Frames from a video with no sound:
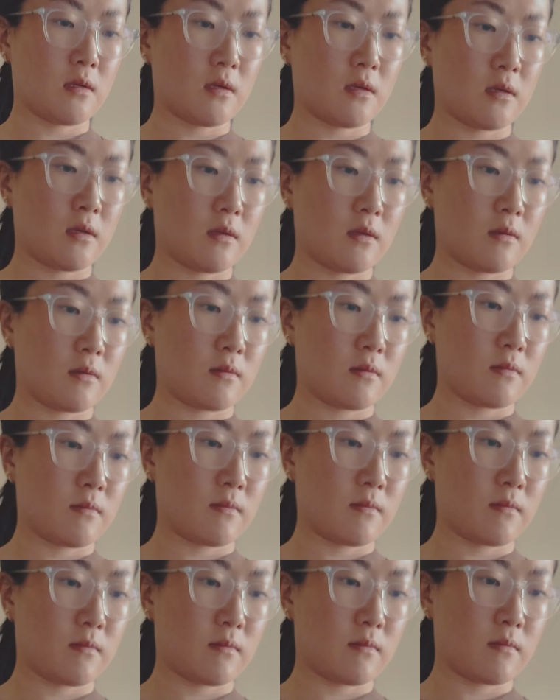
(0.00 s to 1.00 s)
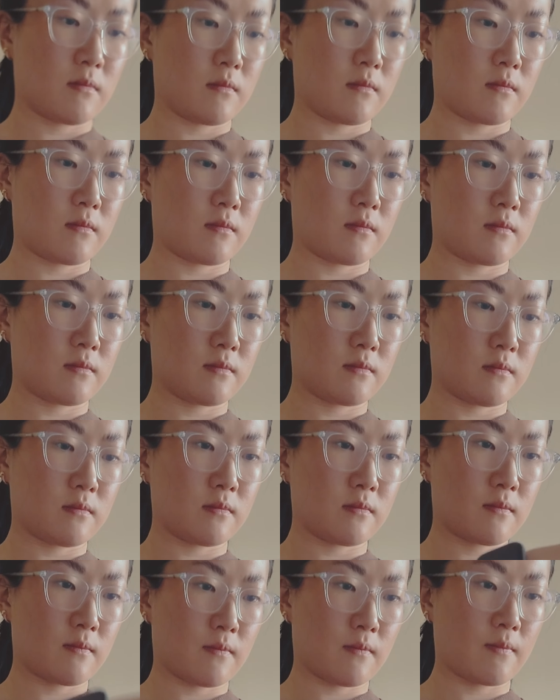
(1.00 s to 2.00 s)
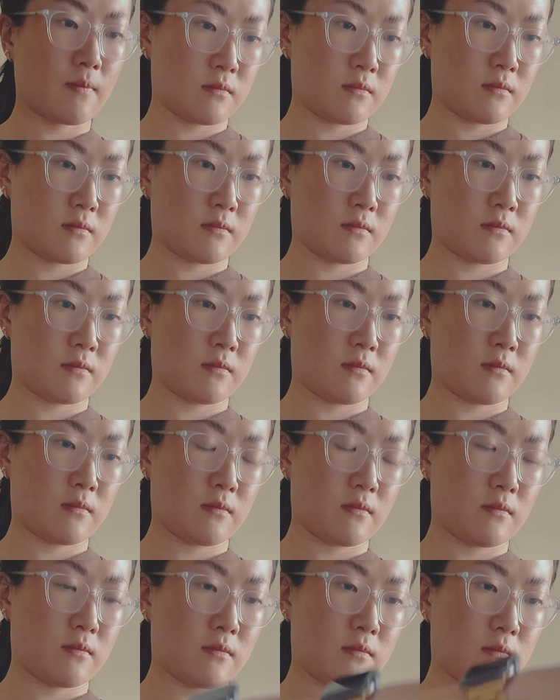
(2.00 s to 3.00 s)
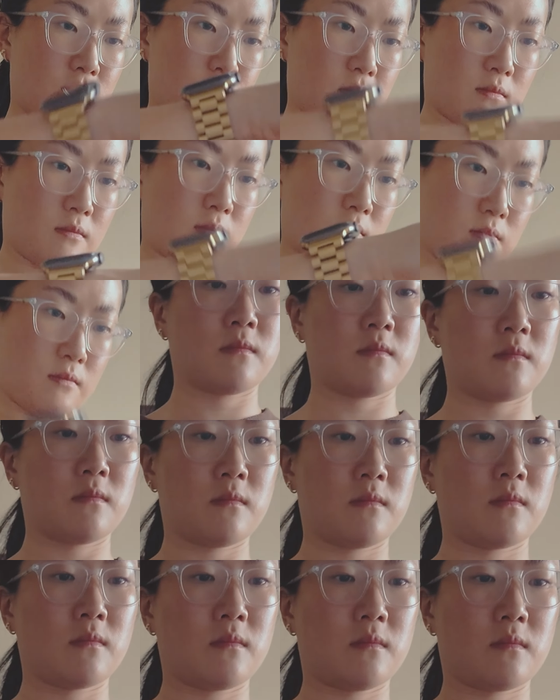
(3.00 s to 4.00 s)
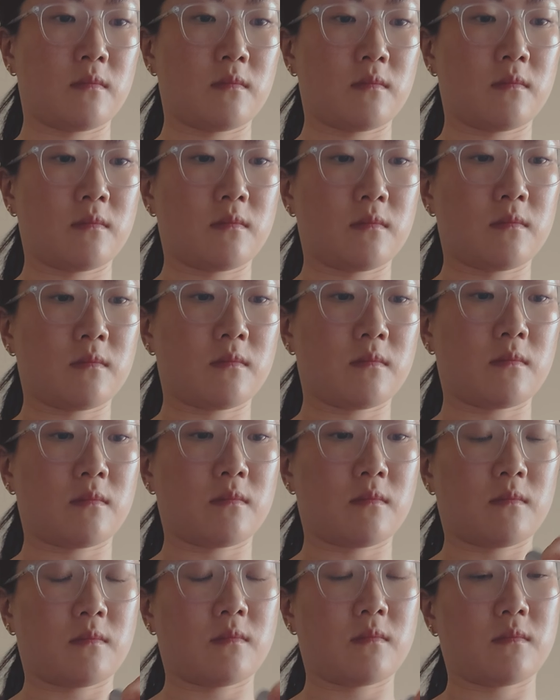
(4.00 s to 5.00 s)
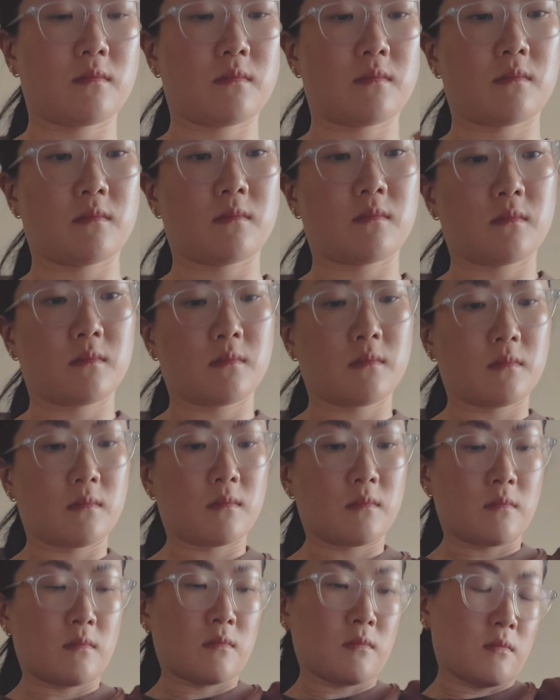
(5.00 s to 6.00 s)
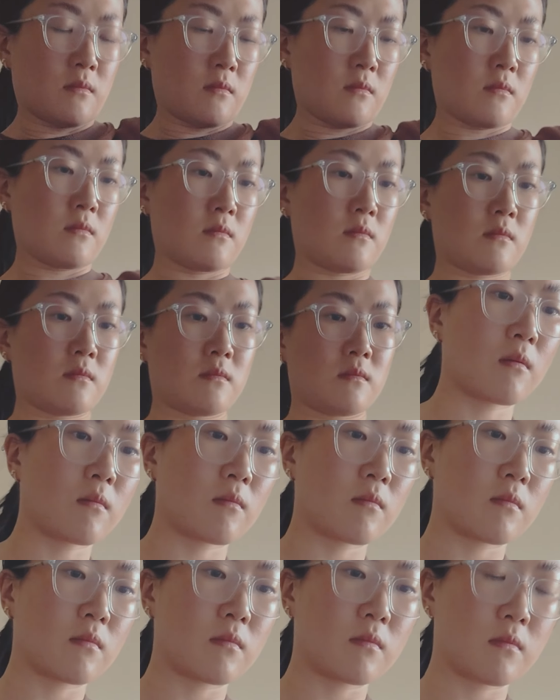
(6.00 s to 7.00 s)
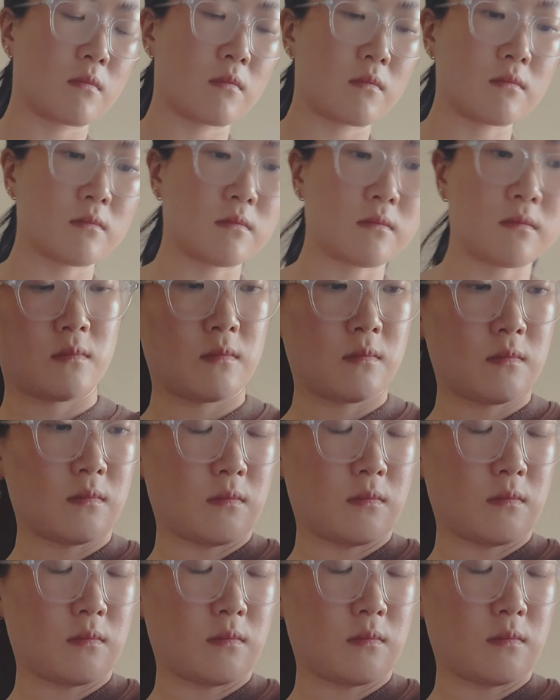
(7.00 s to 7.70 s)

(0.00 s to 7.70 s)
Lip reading: [no speech]